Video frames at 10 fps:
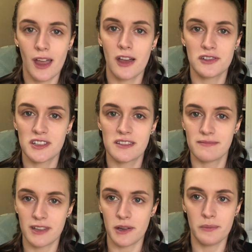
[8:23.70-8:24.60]
I'll
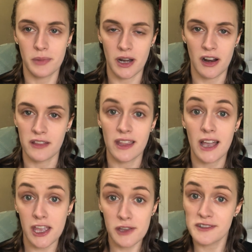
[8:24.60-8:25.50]
just, put it on
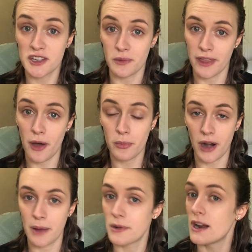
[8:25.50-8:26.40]
like I used to without
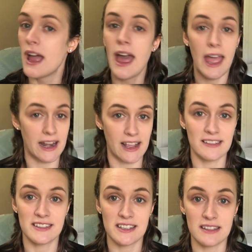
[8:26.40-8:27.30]
primer, and I
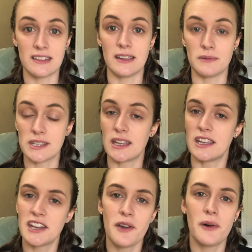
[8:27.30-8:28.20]
instantly was
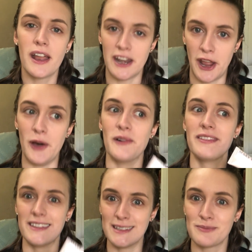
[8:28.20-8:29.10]
like, you know what, no,
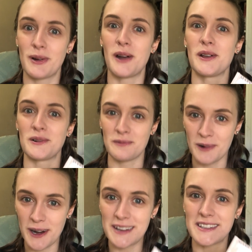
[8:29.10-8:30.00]
this product
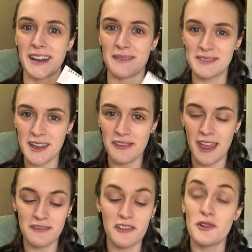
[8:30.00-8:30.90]
works and I'm so
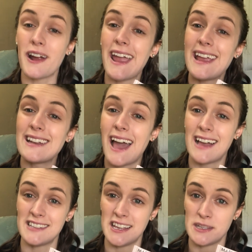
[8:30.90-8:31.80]
thankful for it, and it
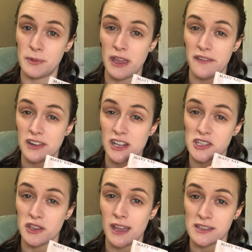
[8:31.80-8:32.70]
has SPF in it,
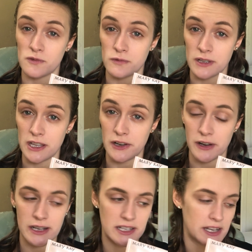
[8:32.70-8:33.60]
so that's really
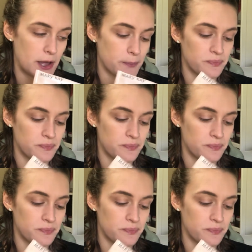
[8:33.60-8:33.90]
great to know.